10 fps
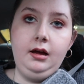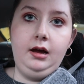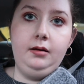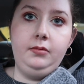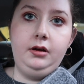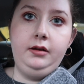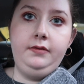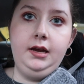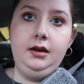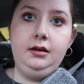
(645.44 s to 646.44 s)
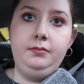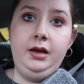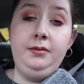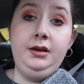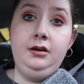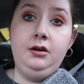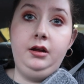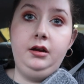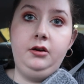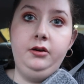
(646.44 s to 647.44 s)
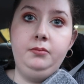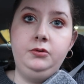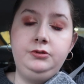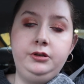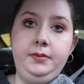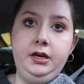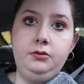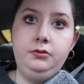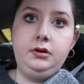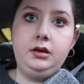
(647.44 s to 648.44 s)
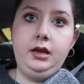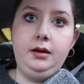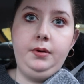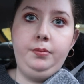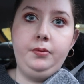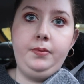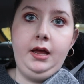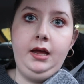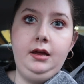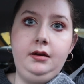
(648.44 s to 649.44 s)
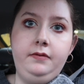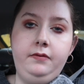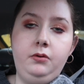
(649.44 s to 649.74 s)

I think maybe a night at home will do me good and get me prepared